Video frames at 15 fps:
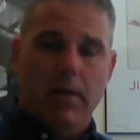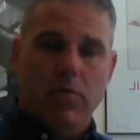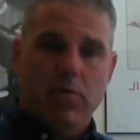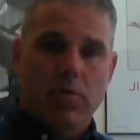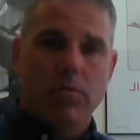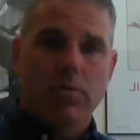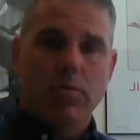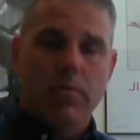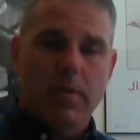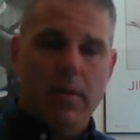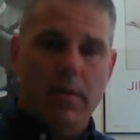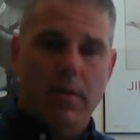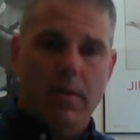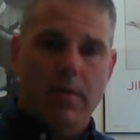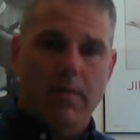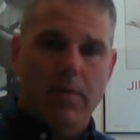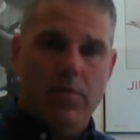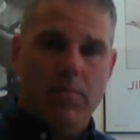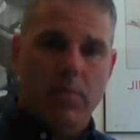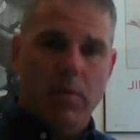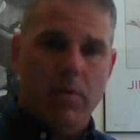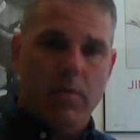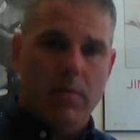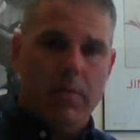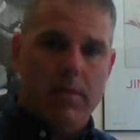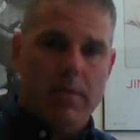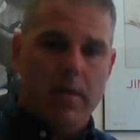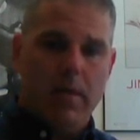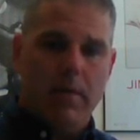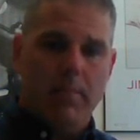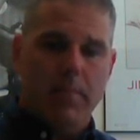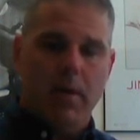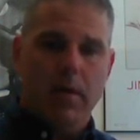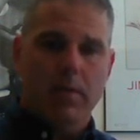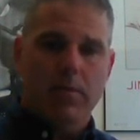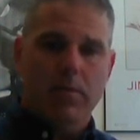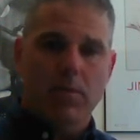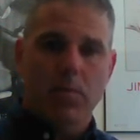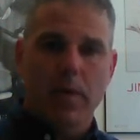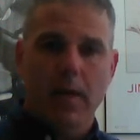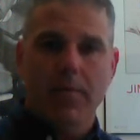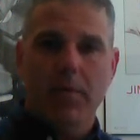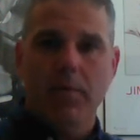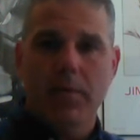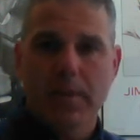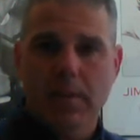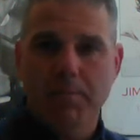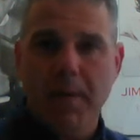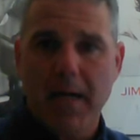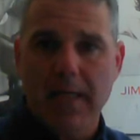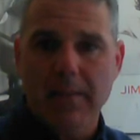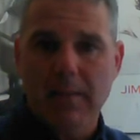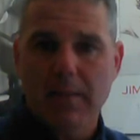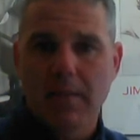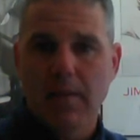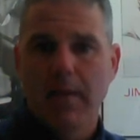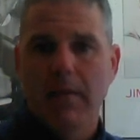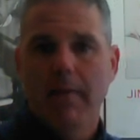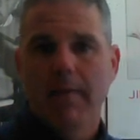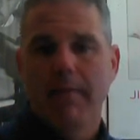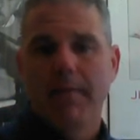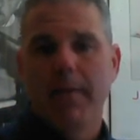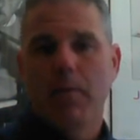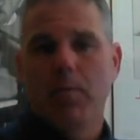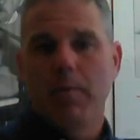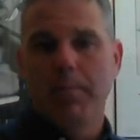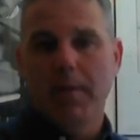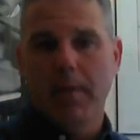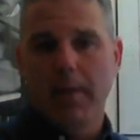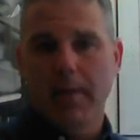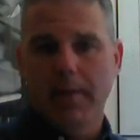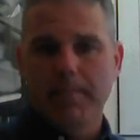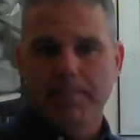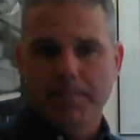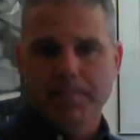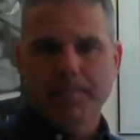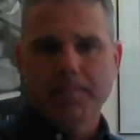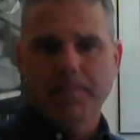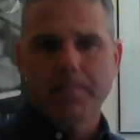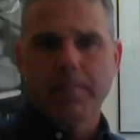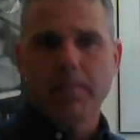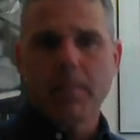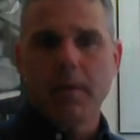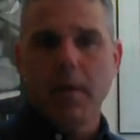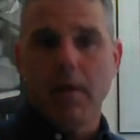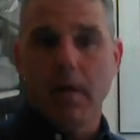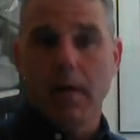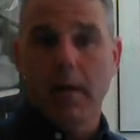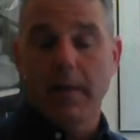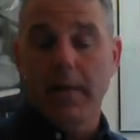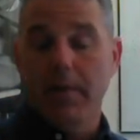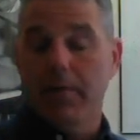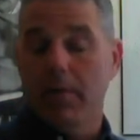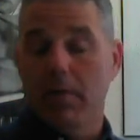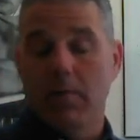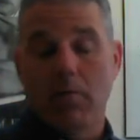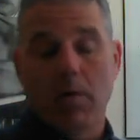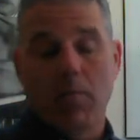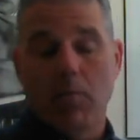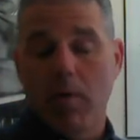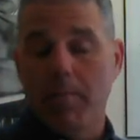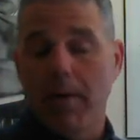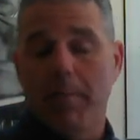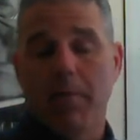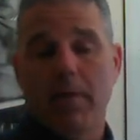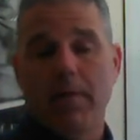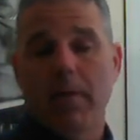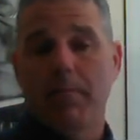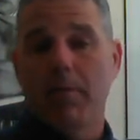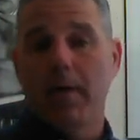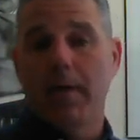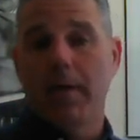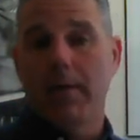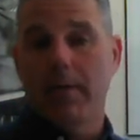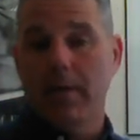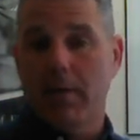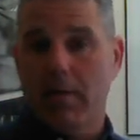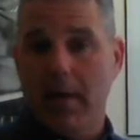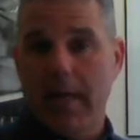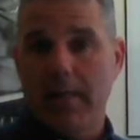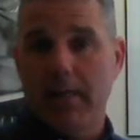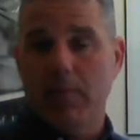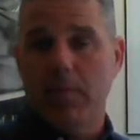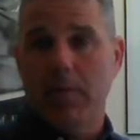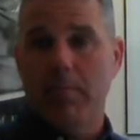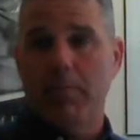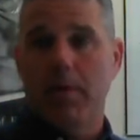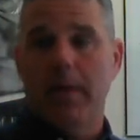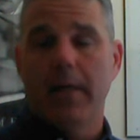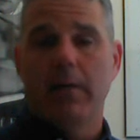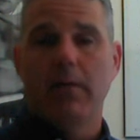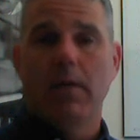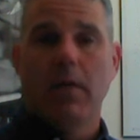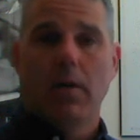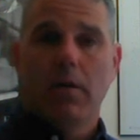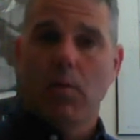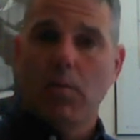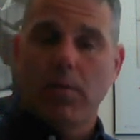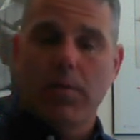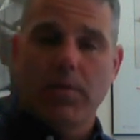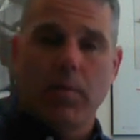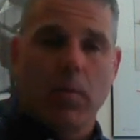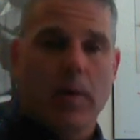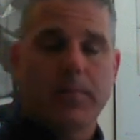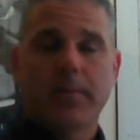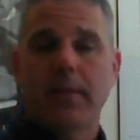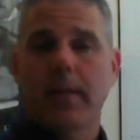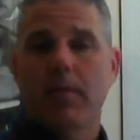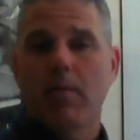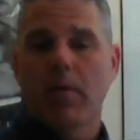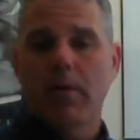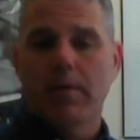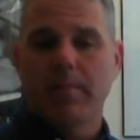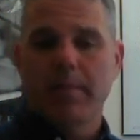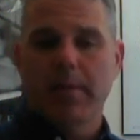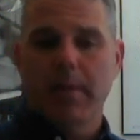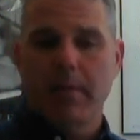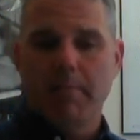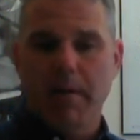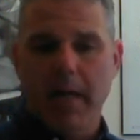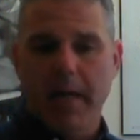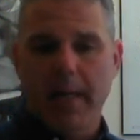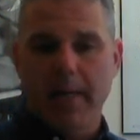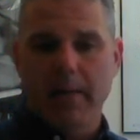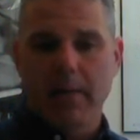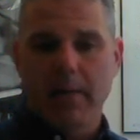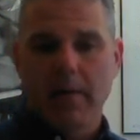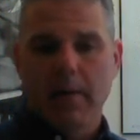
to the individual or the target market. So we have a response that would be either remembering the brand, interacting with the brand, going to the website, or ultimately buying.